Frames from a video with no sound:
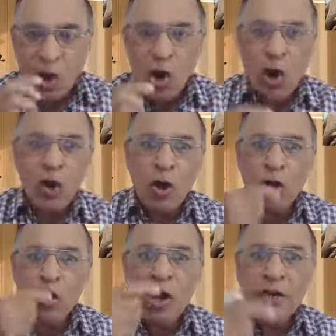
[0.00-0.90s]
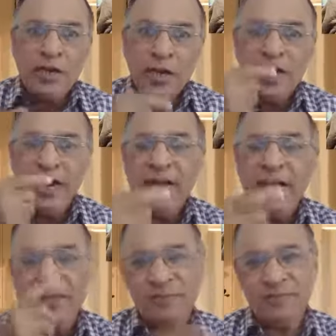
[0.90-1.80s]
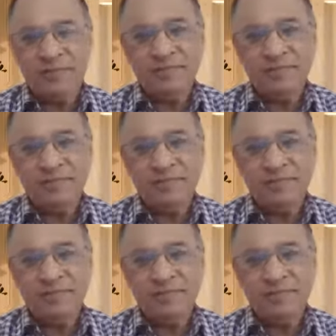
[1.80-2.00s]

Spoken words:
or on alternate days?"